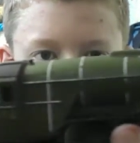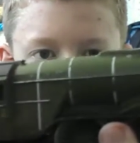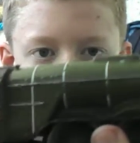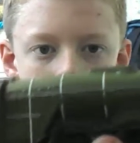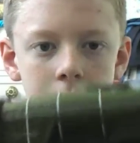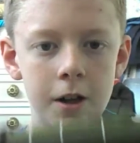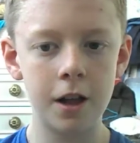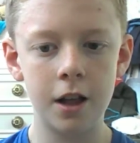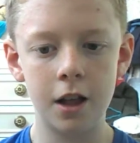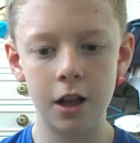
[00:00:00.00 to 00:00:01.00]
an hour.
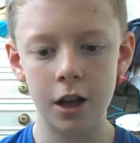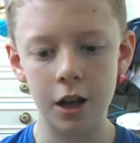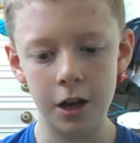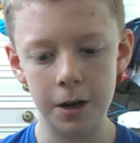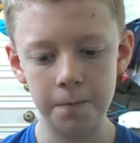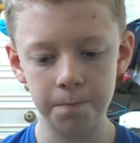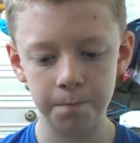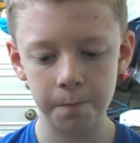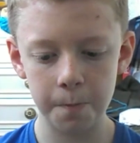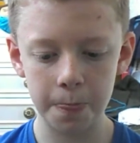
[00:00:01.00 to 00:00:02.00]
Um,
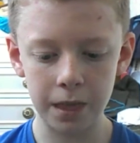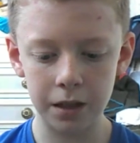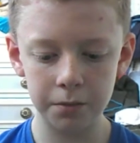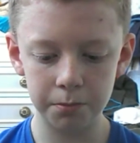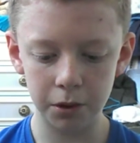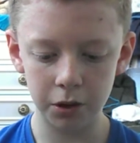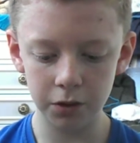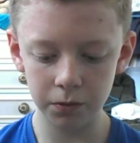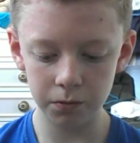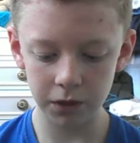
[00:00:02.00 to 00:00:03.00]
but
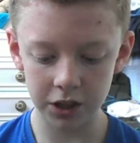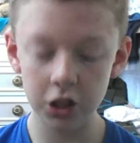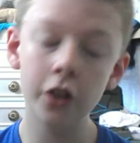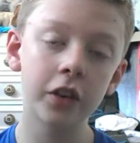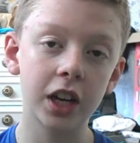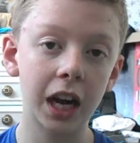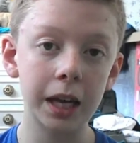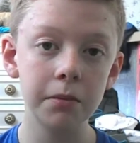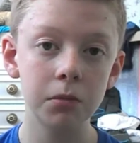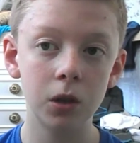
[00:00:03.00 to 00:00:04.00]
there's another
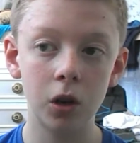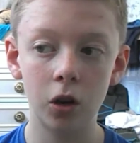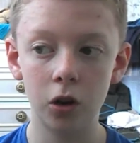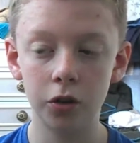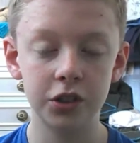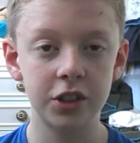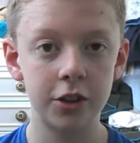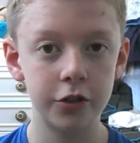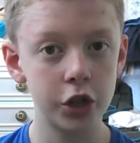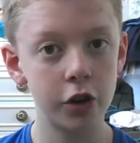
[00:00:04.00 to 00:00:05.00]
claim of
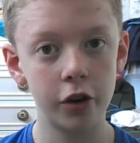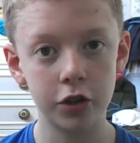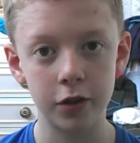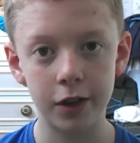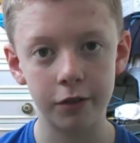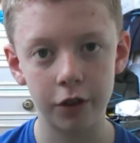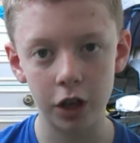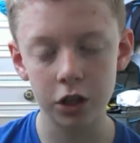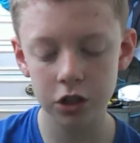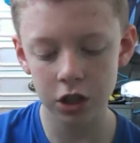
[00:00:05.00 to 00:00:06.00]
City of Truro doing it
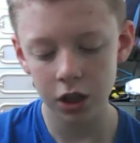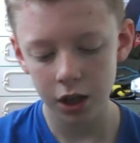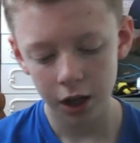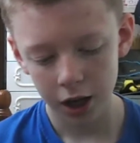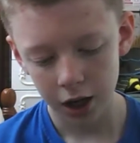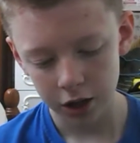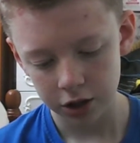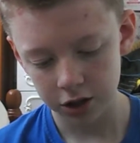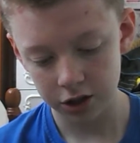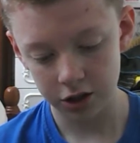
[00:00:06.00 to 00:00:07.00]
first.
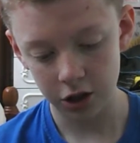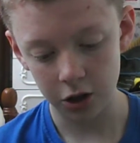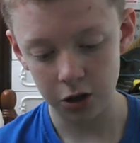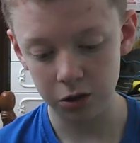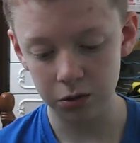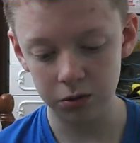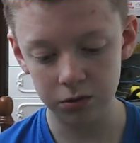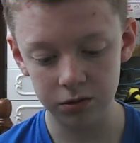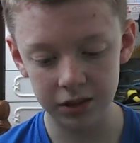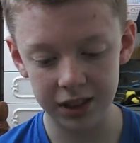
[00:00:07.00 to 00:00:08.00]
So, so
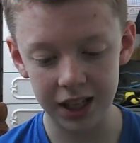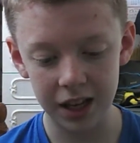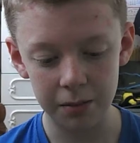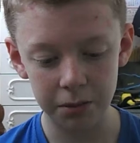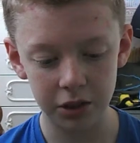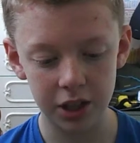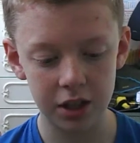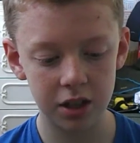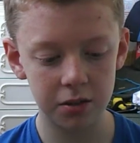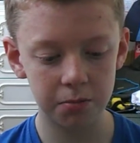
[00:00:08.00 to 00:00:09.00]
yeah, but
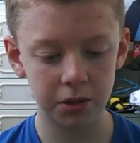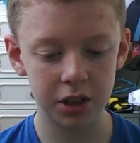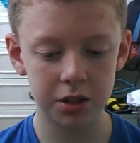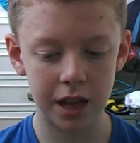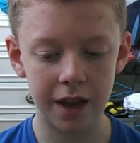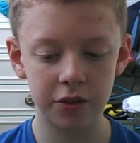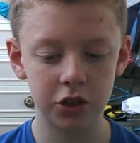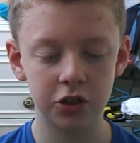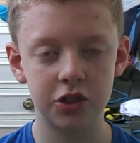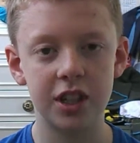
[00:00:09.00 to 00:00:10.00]
there, but there's
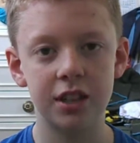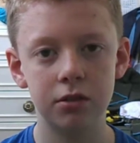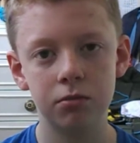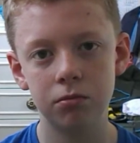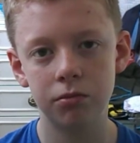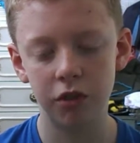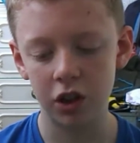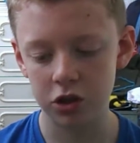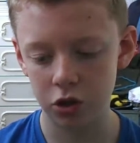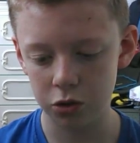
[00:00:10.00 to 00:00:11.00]
evidence in
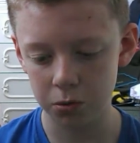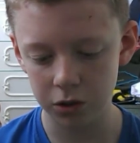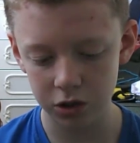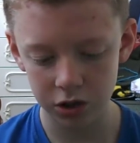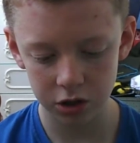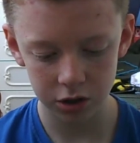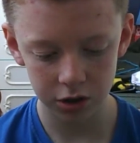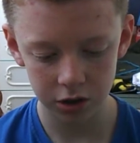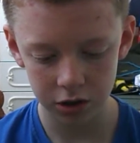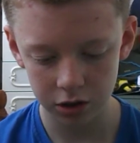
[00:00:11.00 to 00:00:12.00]
Flying Scotsman's
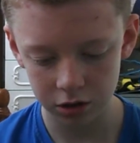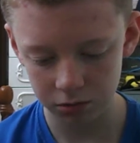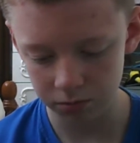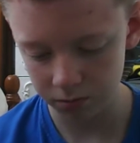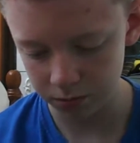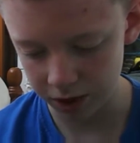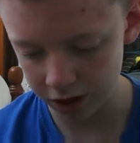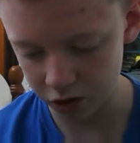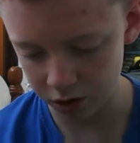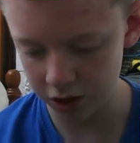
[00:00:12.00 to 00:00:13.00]

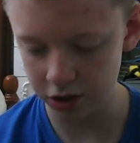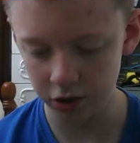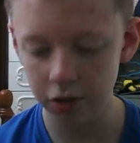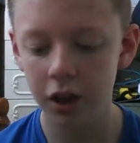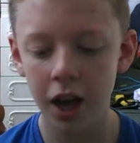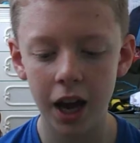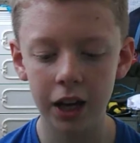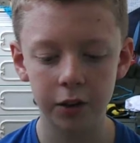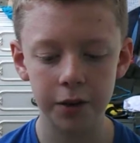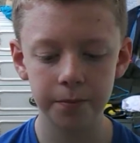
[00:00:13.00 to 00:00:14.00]
history stuff.
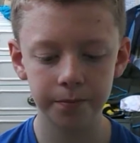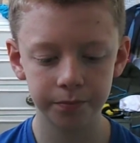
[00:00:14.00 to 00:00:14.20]
Anyway,